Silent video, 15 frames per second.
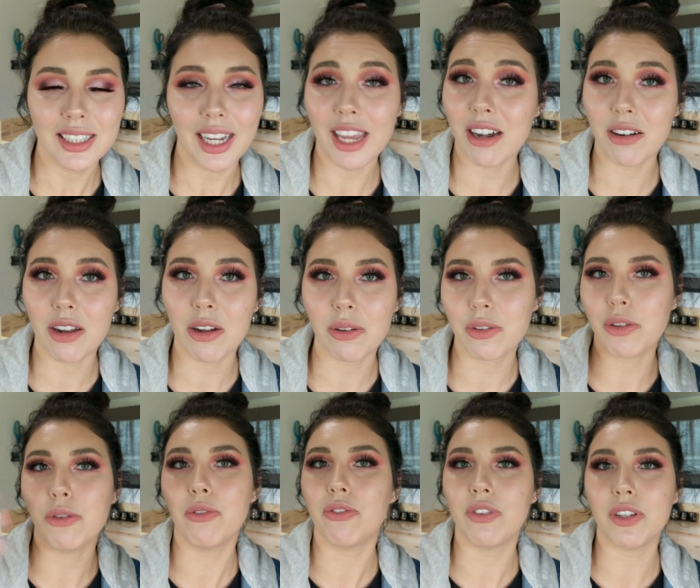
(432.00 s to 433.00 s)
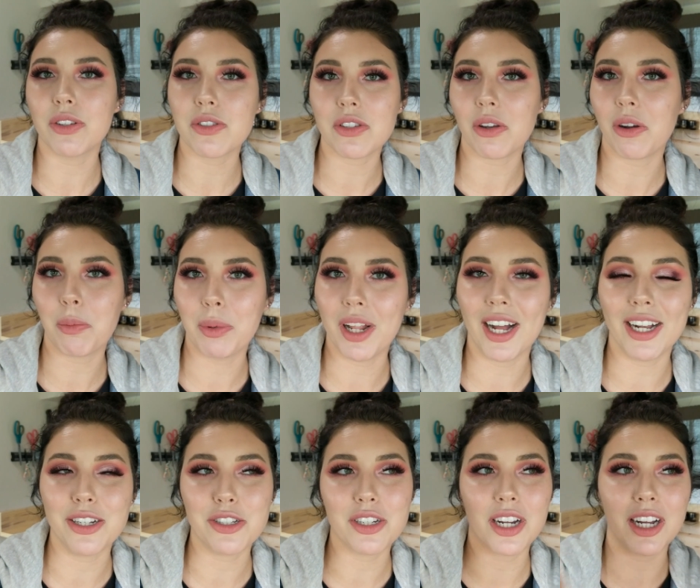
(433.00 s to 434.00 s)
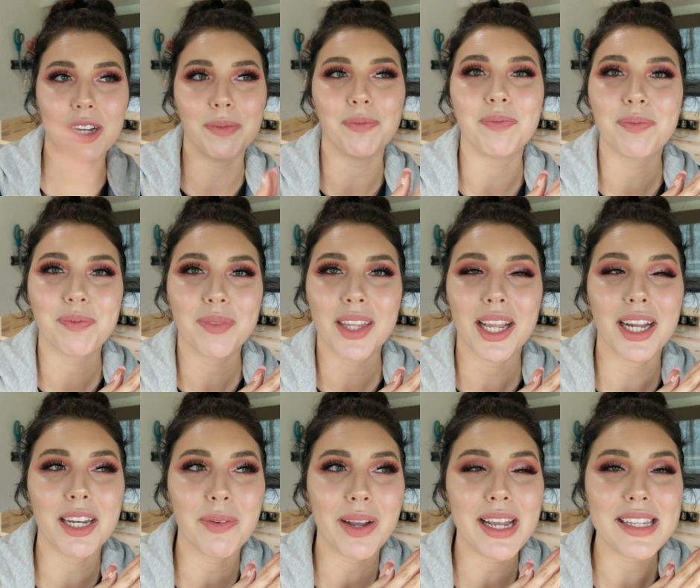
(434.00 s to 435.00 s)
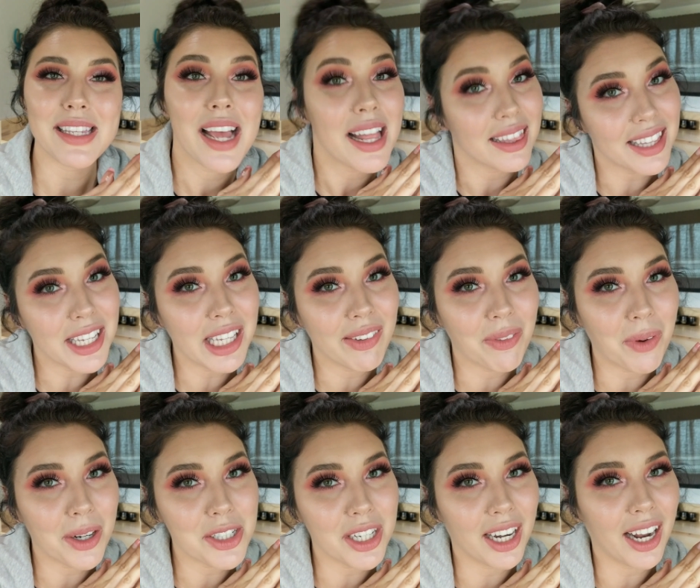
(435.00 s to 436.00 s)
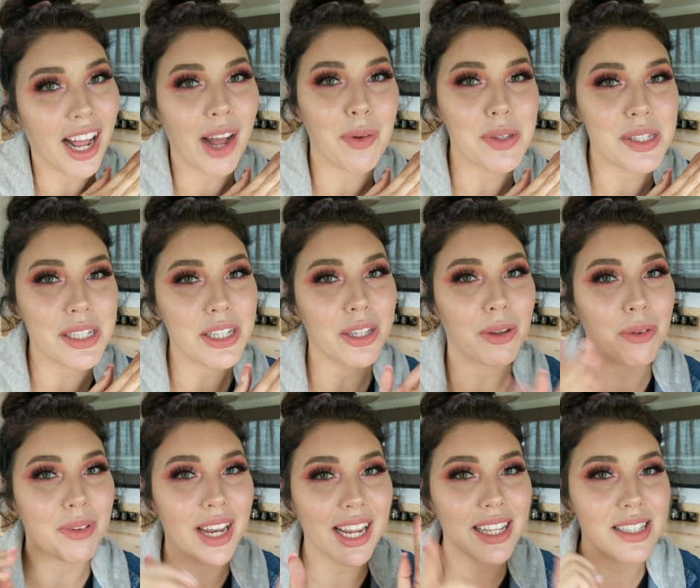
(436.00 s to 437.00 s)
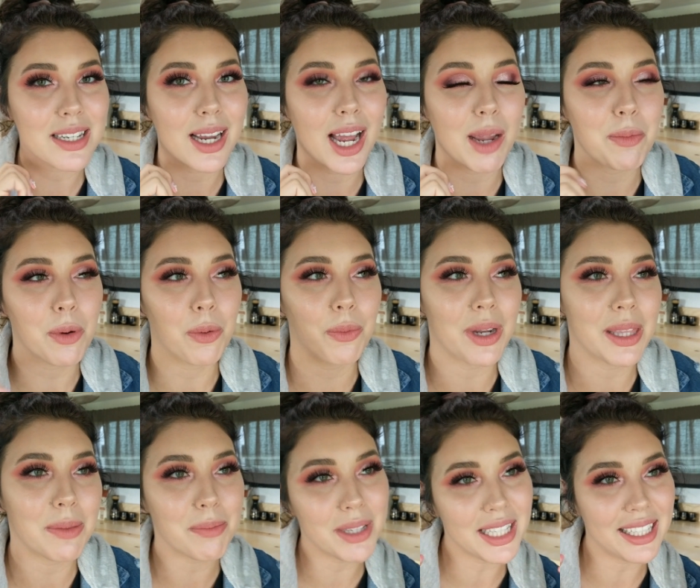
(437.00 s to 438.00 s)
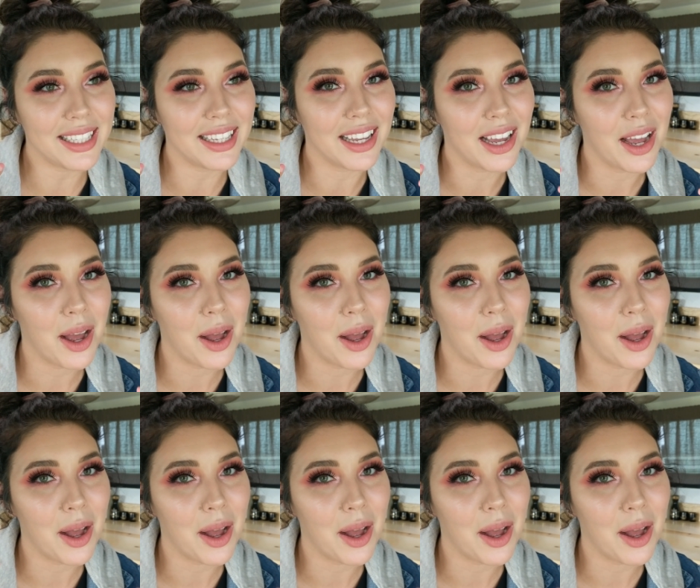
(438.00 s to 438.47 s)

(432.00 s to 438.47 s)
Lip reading: I don't know, you feel so obliged. Anyways, thank you for watching. I will see you next time with me.